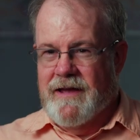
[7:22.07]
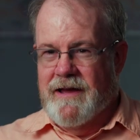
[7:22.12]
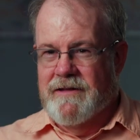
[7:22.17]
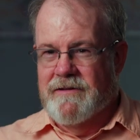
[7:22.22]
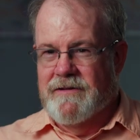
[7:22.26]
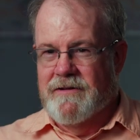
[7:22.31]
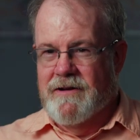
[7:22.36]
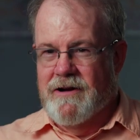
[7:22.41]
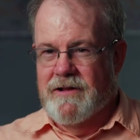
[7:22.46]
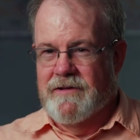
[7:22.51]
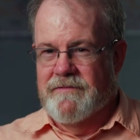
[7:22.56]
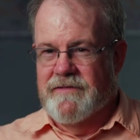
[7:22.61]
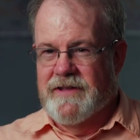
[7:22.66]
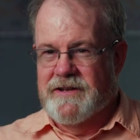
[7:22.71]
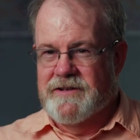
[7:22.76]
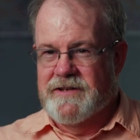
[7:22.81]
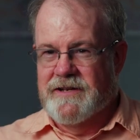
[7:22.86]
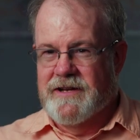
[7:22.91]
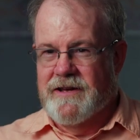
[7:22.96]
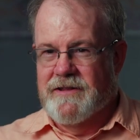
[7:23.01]
And all of
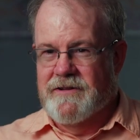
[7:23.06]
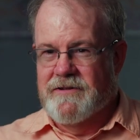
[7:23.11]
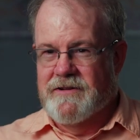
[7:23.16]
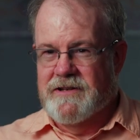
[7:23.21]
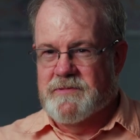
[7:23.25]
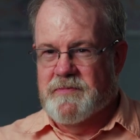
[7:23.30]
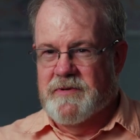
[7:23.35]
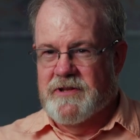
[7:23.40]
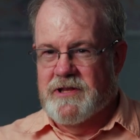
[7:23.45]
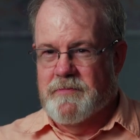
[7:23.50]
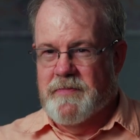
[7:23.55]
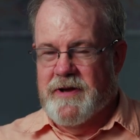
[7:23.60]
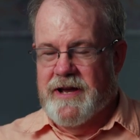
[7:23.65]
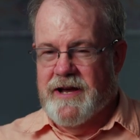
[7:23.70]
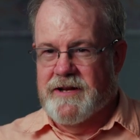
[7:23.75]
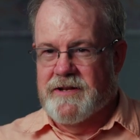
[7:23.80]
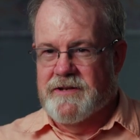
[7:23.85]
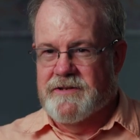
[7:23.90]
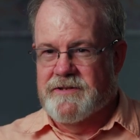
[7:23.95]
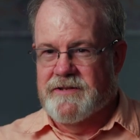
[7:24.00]
that together has been the
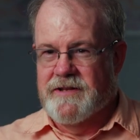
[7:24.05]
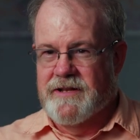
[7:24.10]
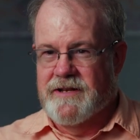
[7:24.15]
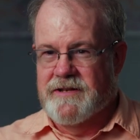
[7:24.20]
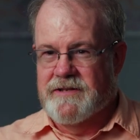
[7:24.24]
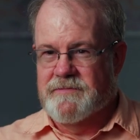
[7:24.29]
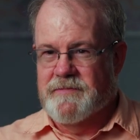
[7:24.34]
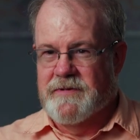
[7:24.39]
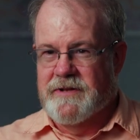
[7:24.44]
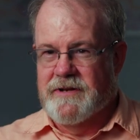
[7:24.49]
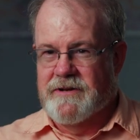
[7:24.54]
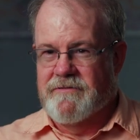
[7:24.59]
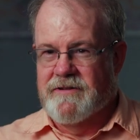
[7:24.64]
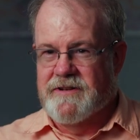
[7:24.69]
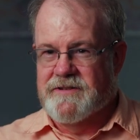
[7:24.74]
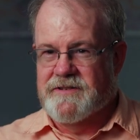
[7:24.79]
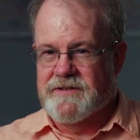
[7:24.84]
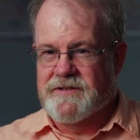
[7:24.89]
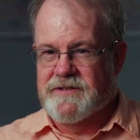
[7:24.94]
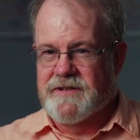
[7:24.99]
package that has been a
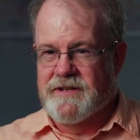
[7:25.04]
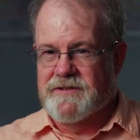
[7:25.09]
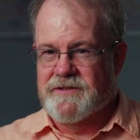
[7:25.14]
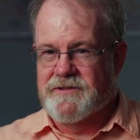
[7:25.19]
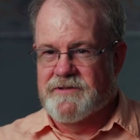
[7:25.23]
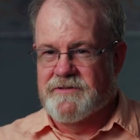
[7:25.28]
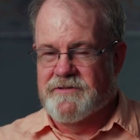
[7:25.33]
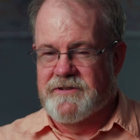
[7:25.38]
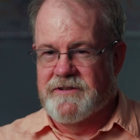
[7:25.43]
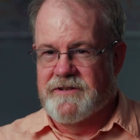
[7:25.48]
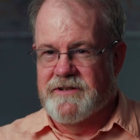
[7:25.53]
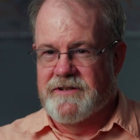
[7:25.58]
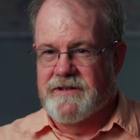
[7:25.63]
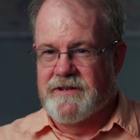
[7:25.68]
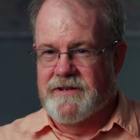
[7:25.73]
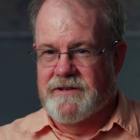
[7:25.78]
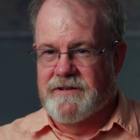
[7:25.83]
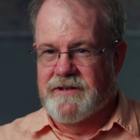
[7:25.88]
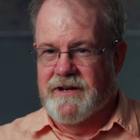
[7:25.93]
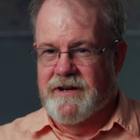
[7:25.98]
great success story
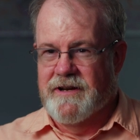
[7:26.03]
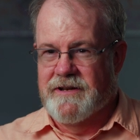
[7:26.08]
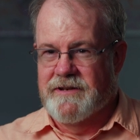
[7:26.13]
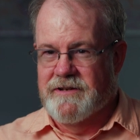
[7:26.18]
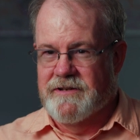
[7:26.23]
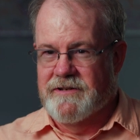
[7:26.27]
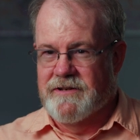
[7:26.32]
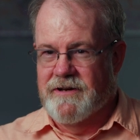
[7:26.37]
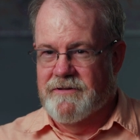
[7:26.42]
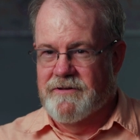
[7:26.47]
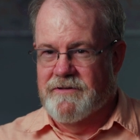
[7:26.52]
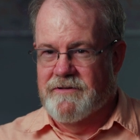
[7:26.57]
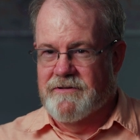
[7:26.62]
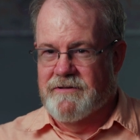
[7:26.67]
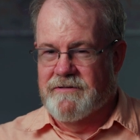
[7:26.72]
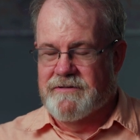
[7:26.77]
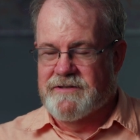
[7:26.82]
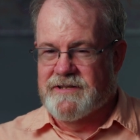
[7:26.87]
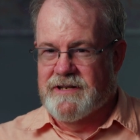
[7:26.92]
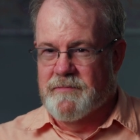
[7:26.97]
in Ghana and
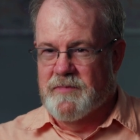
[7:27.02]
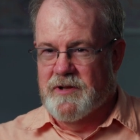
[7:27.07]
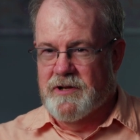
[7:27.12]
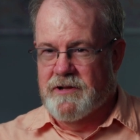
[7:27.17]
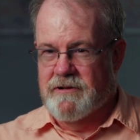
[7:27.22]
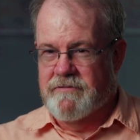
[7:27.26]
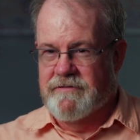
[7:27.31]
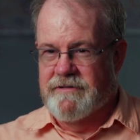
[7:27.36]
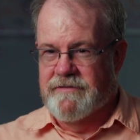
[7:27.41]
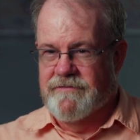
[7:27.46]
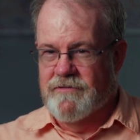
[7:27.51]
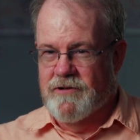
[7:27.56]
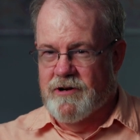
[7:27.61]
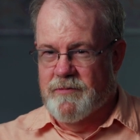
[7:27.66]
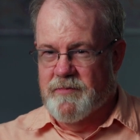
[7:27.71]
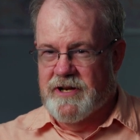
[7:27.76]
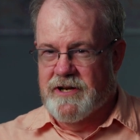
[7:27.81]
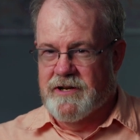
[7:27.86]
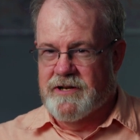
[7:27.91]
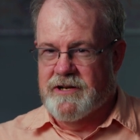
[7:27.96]
other similarly
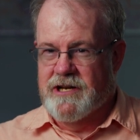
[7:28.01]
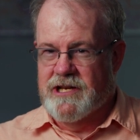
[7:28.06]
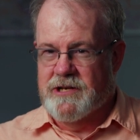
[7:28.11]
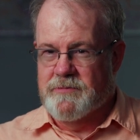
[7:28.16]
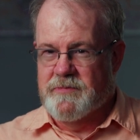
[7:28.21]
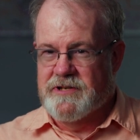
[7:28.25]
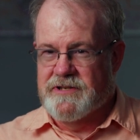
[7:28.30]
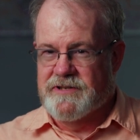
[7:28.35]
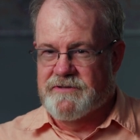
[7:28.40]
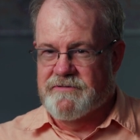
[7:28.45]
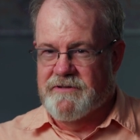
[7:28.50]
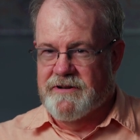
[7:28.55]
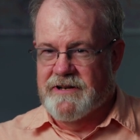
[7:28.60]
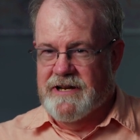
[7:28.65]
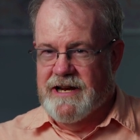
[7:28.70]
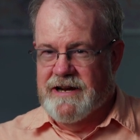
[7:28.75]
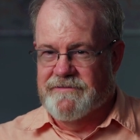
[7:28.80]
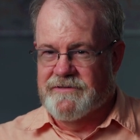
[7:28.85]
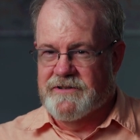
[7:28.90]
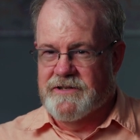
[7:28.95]
reforming economies
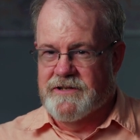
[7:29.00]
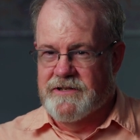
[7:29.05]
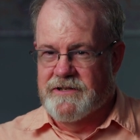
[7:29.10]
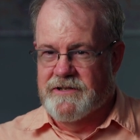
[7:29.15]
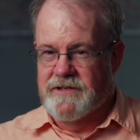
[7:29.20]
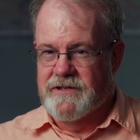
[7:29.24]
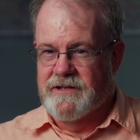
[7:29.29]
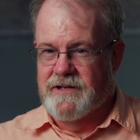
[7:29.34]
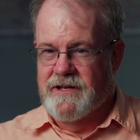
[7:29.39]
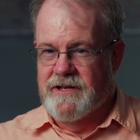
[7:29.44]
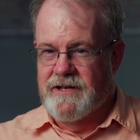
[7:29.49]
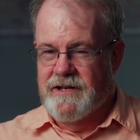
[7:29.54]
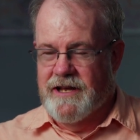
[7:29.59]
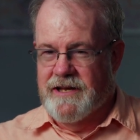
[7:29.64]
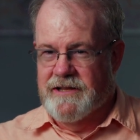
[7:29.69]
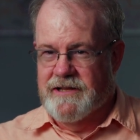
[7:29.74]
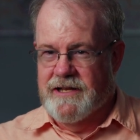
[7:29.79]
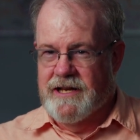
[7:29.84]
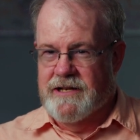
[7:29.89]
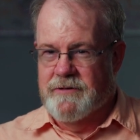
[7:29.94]
throughout Africa
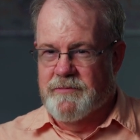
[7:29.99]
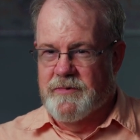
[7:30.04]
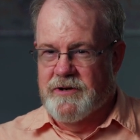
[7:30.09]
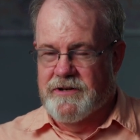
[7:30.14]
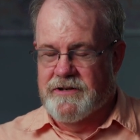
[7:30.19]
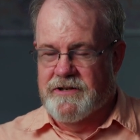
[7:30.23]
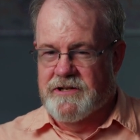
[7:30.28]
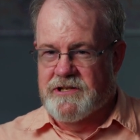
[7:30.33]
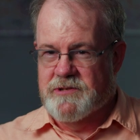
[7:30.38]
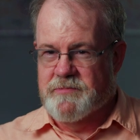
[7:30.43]
and Latin America